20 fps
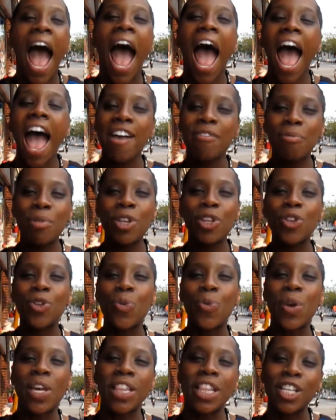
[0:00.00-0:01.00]
I've been
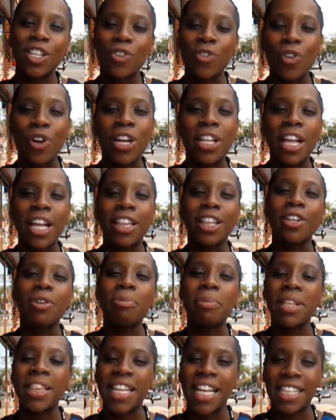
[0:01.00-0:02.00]
doing this for a
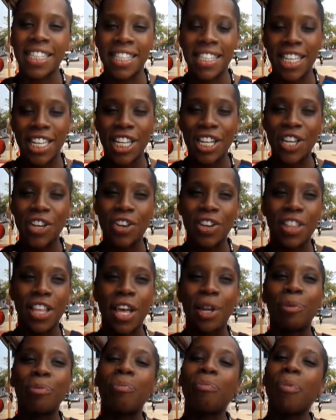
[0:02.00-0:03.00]
little bit less than a year
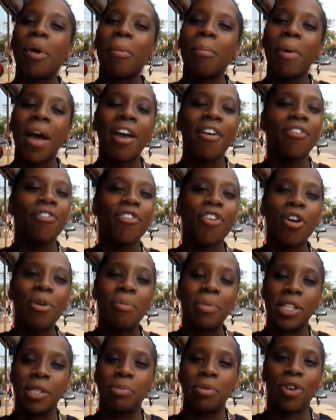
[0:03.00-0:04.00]
then, but my
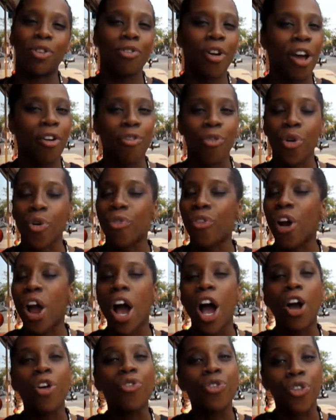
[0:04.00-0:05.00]
firm has been around for over
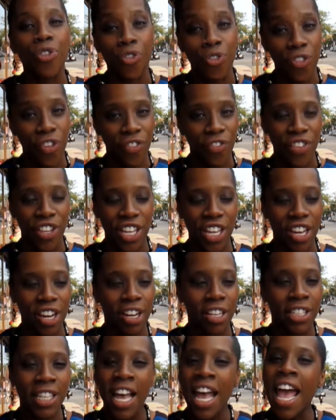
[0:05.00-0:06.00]
150
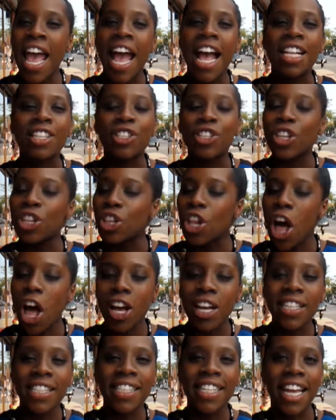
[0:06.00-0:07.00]
years. It's the
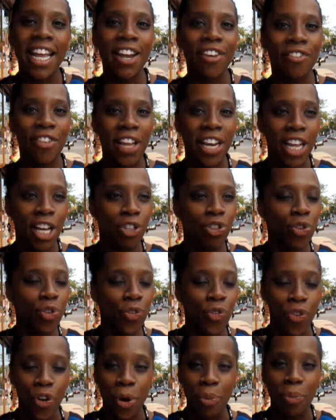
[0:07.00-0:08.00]
longest standing financial
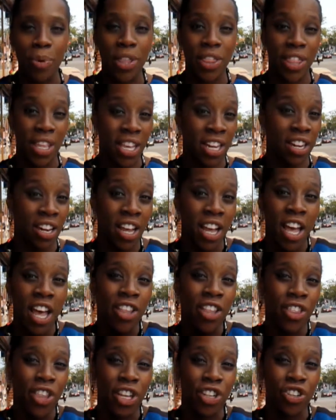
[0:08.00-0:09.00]
firm within
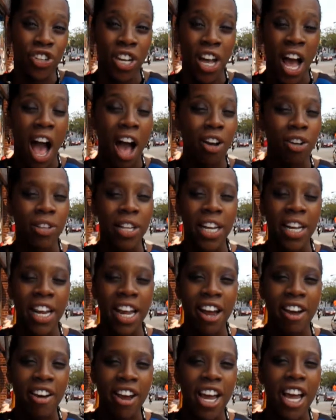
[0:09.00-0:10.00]
the Chicagoland
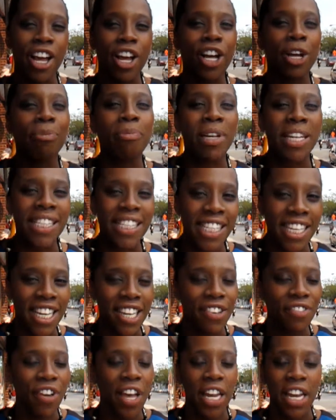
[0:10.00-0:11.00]
area,
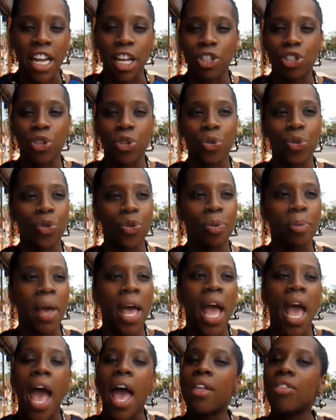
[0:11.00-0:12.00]
McTigue Financial Group.
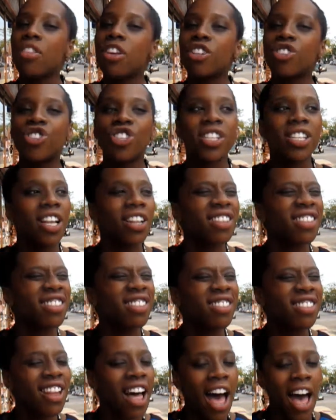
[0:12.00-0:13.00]
And there's just a
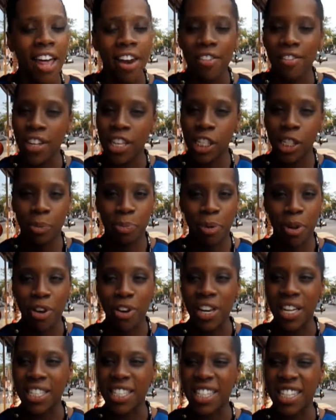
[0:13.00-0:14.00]
lot of
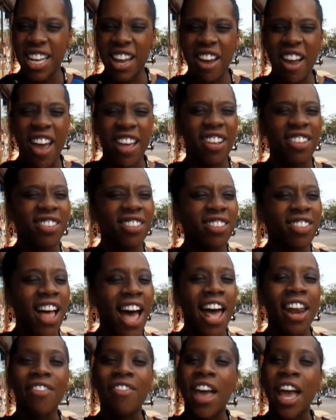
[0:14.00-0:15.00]
experience there and a
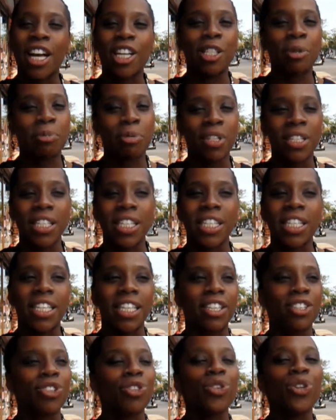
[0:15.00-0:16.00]
lot of
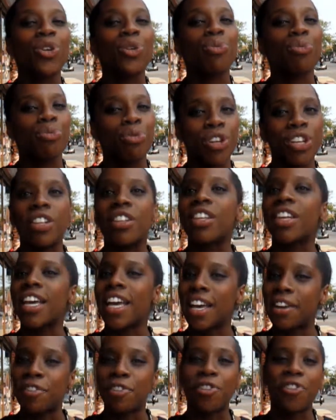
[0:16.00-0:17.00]
expertise. So you're really
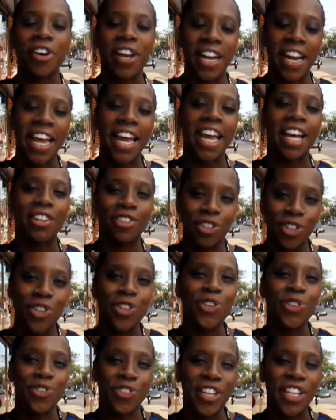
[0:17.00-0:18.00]
in great hands.
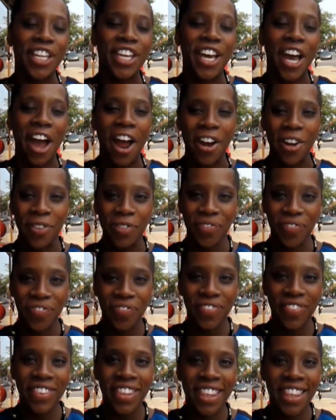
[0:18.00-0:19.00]
You really are.
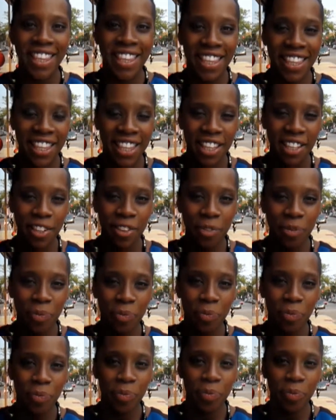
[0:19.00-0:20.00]
So what prompted you to
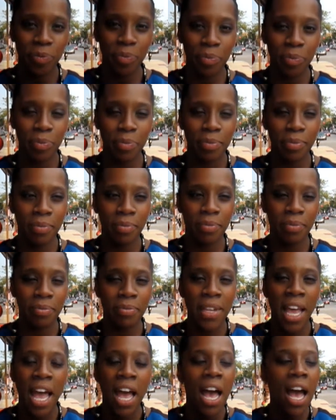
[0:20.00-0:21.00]
get into this type of
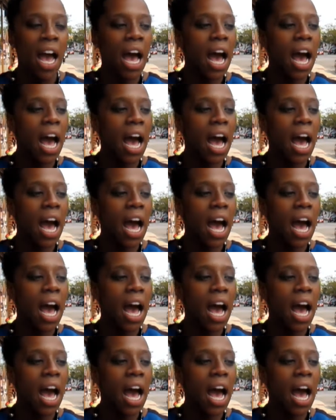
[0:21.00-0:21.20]
business?